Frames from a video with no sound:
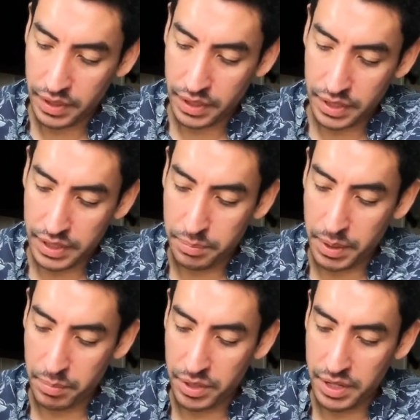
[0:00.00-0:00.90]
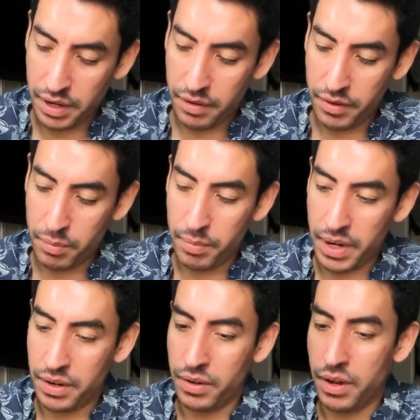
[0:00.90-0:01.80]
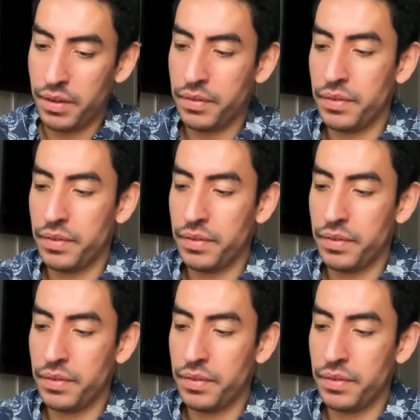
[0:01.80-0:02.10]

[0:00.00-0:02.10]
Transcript: this paper towel like band off.